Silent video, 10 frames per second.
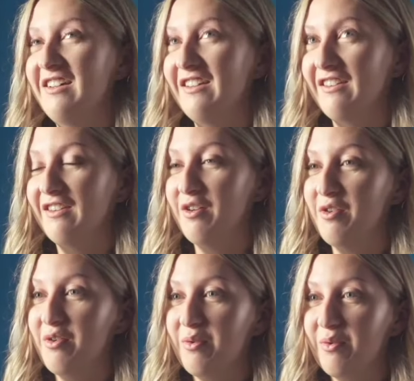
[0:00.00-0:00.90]

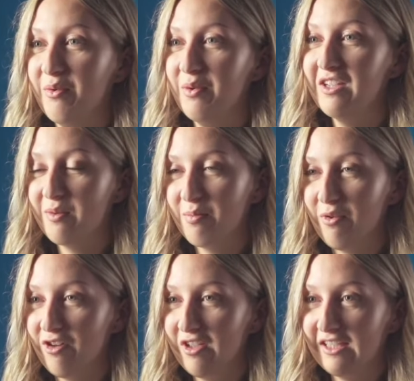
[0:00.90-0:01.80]
So we did a
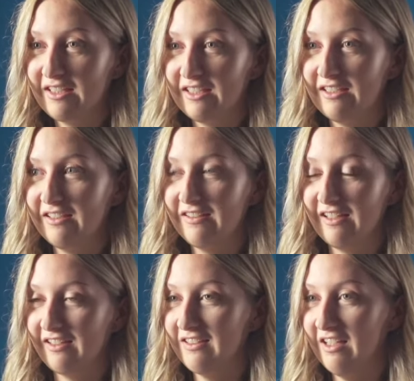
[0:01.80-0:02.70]
project in
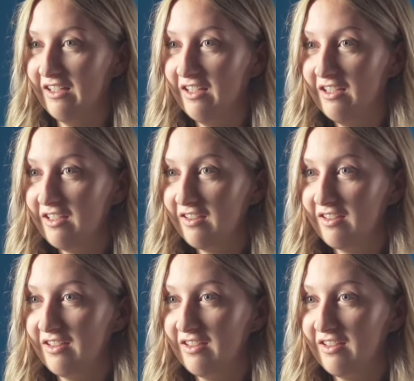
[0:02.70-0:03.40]
Sachsen-Anhalt.